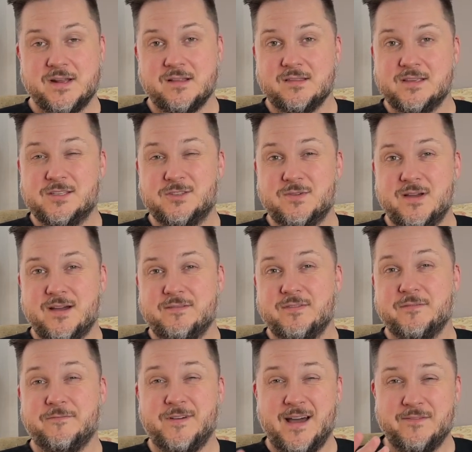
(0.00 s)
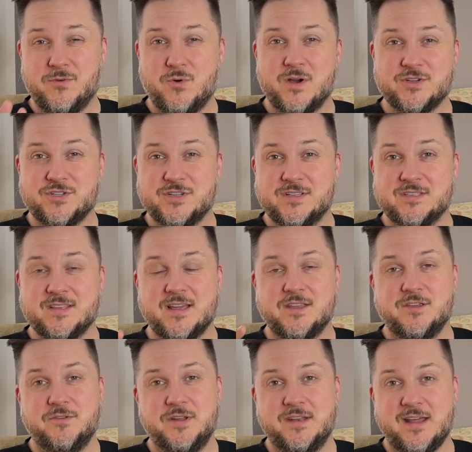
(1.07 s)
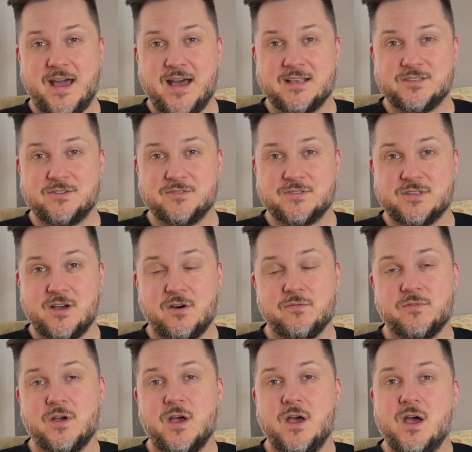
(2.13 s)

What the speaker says: and at least you have the 5 questions that you need to ask yourself